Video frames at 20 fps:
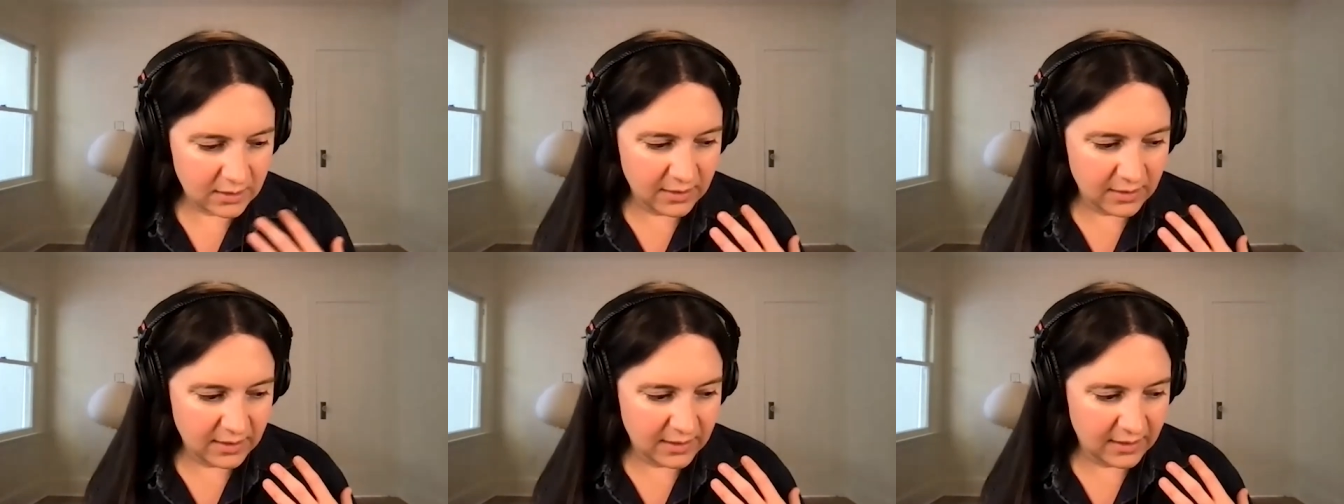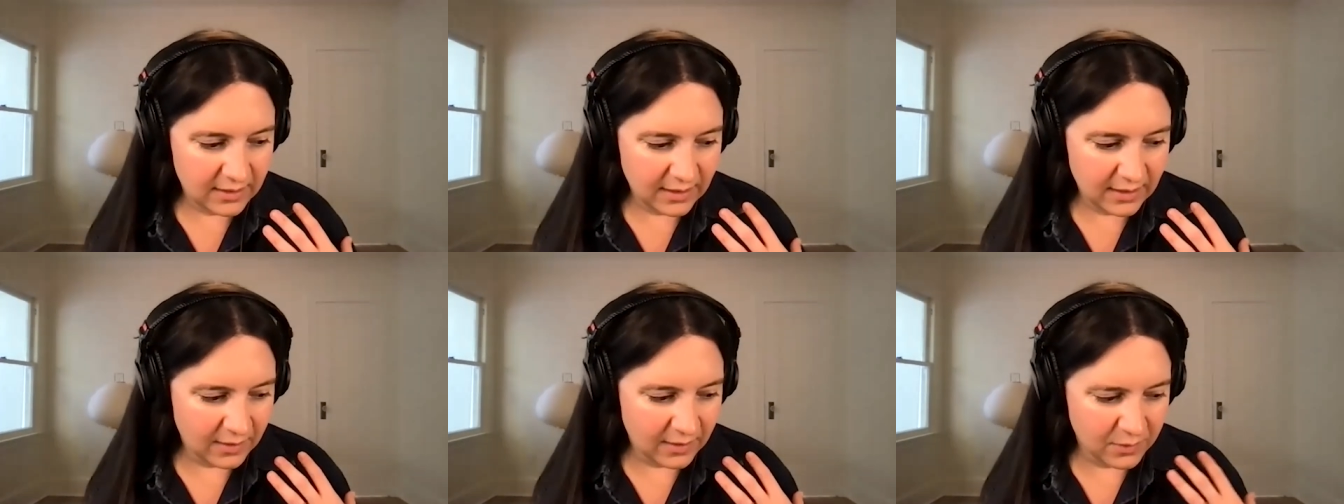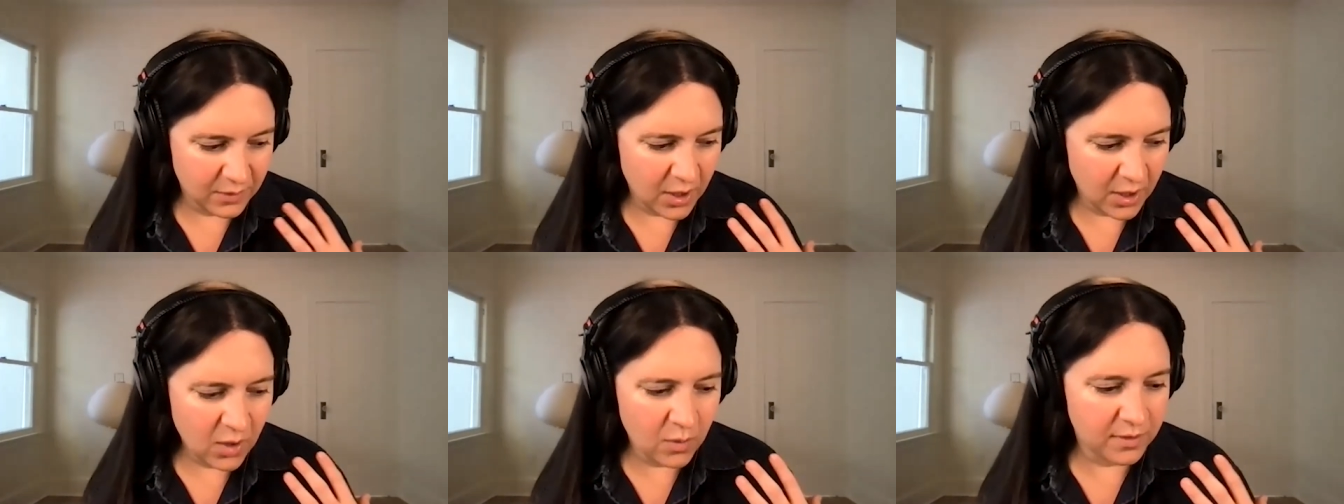I
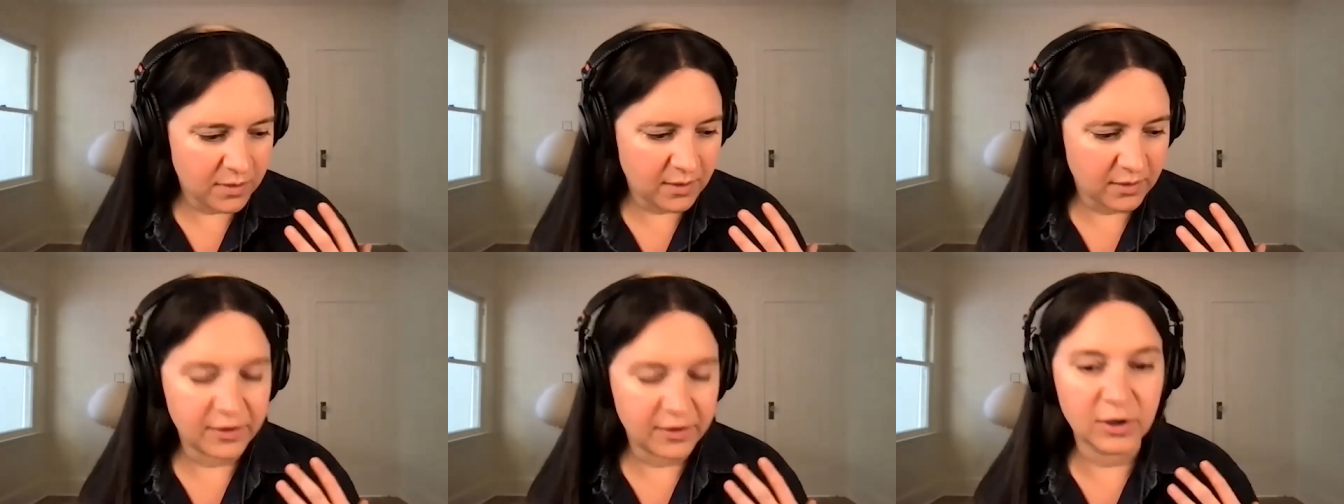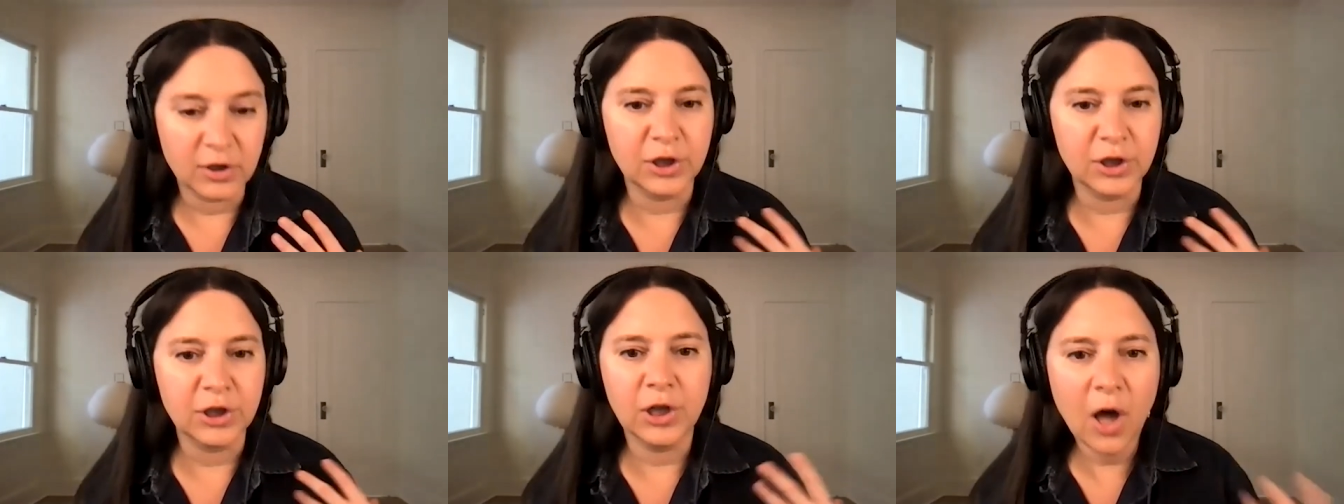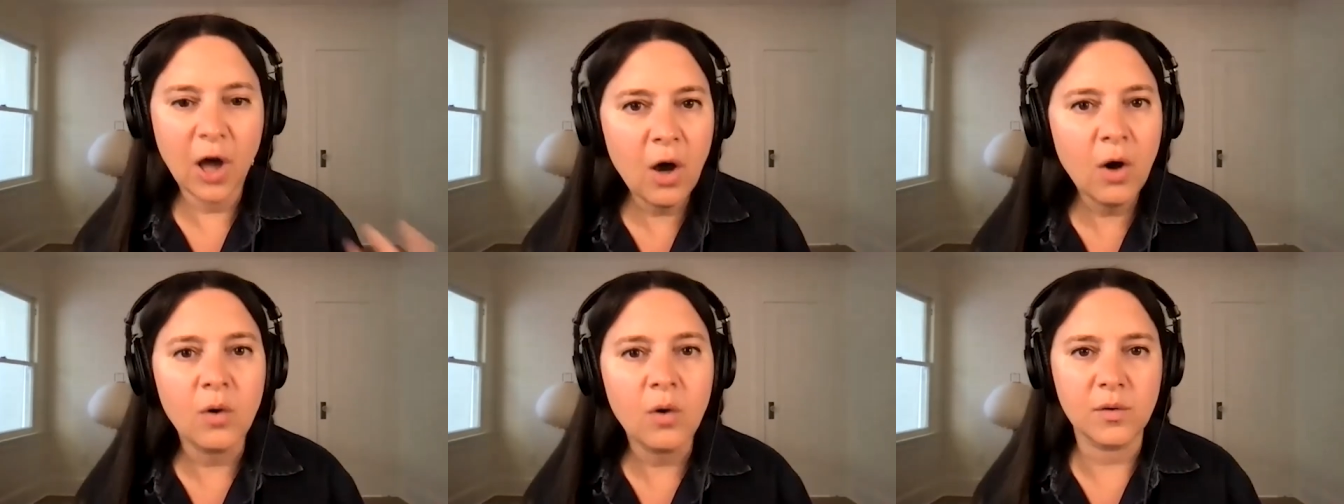don't know, the, the
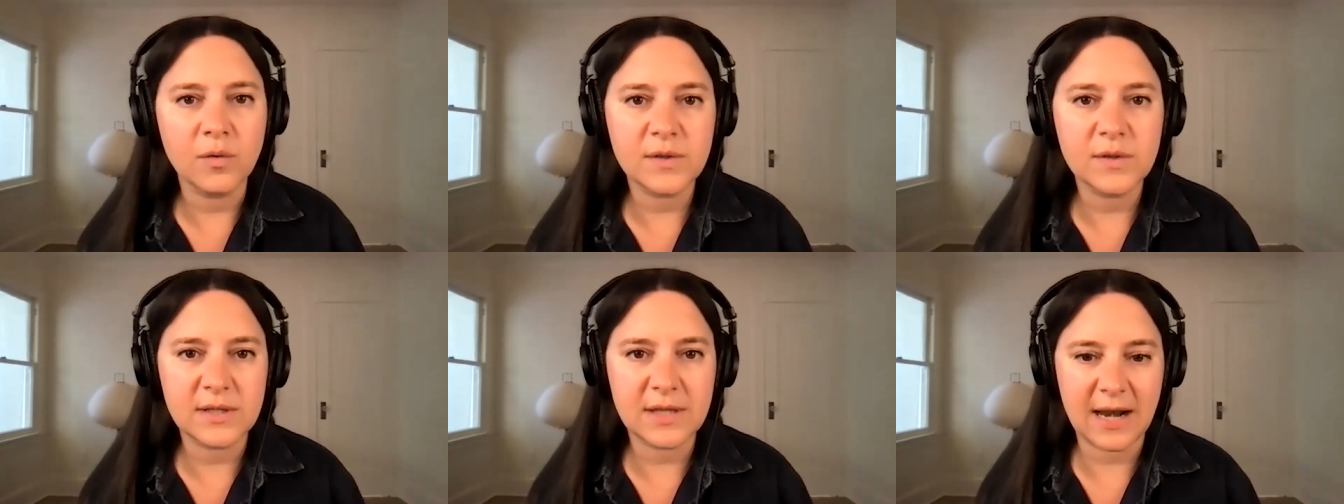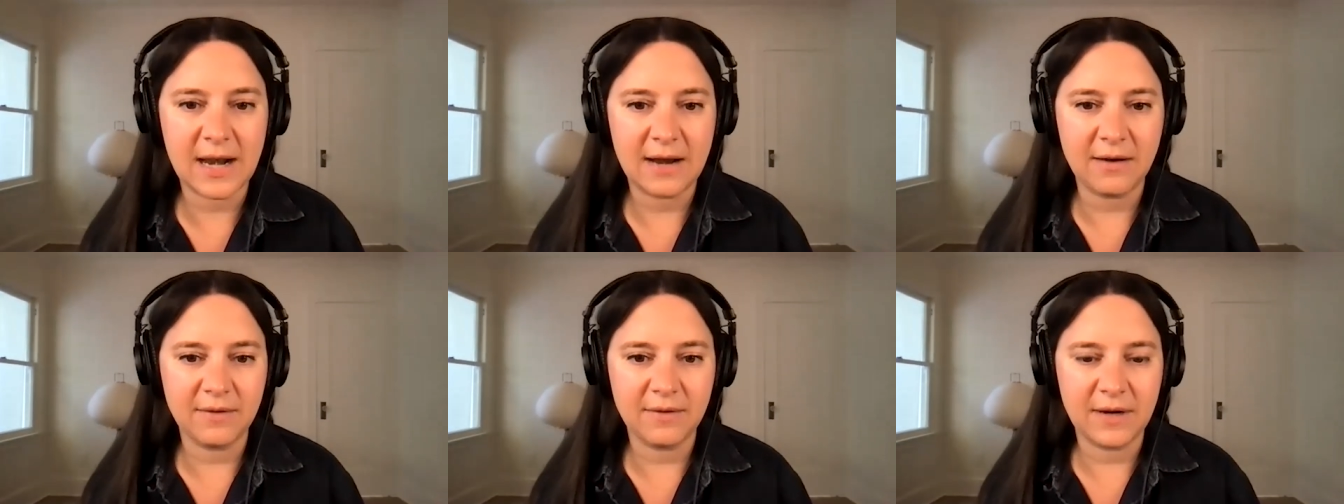lows that I